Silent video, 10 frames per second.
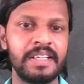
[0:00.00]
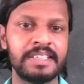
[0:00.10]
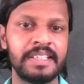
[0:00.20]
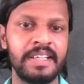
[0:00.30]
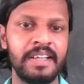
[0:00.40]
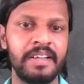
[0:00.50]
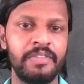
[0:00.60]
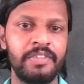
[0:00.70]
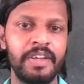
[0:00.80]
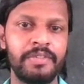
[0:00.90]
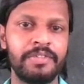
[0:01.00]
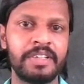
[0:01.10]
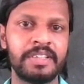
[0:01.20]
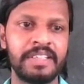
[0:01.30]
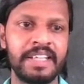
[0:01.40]
as a wafer.
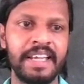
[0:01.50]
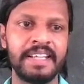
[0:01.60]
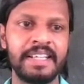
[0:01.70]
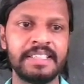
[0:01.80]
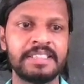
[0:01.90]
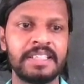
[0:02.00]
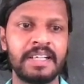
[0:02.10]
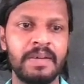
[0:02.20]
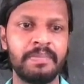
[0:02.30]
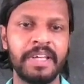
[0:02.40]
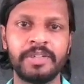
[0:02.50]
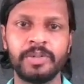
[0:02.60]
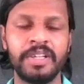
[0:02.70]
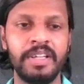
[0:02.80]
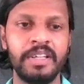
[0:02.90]
The cake is compared
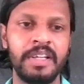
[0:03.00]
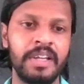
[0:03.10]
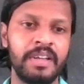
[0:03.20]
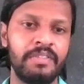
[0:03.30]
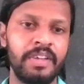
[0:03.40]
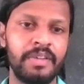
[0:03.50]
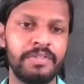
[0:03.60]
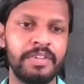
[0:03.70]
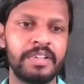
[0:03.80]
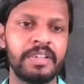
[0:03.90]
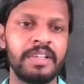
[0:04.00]
to a wafer.